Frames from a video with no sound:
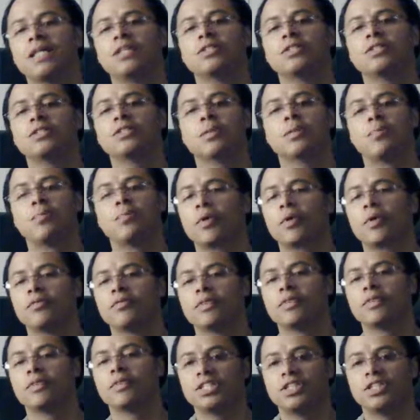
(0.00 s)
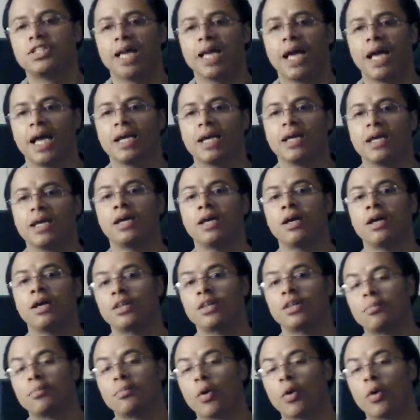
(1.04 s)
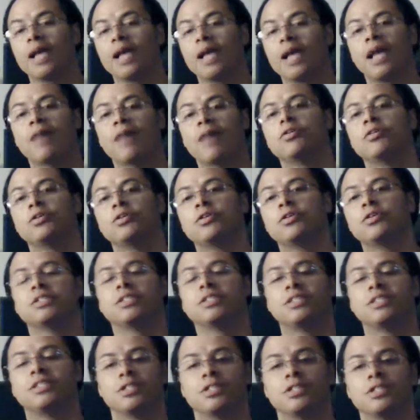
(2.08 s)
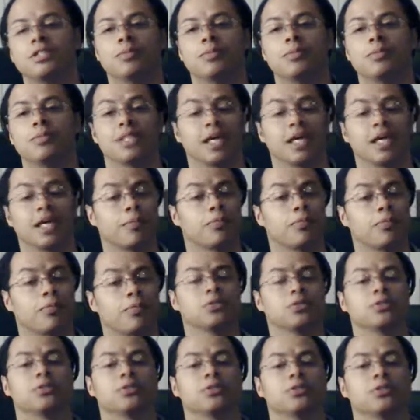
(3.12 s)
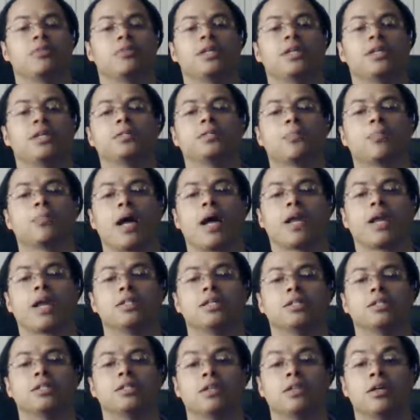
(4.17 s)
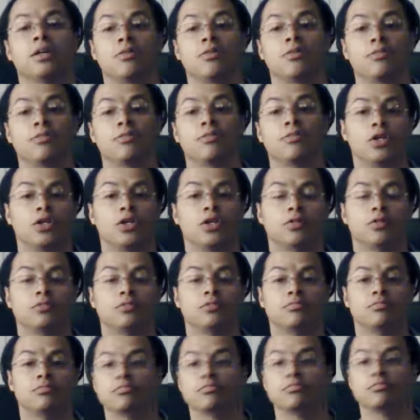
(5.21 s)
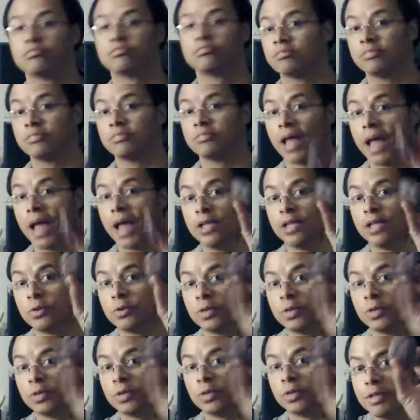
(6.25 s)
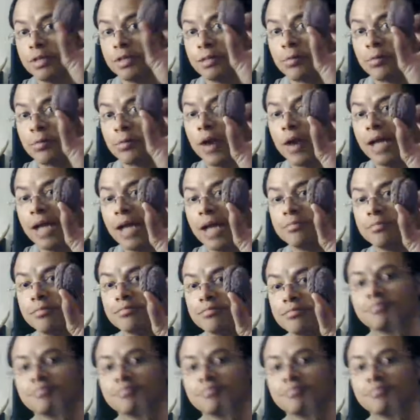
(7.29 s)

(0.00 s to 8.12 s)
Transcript: this to the point of cliche. The Brain Evolution System is like a personal fitness practice for you and your lovely brain.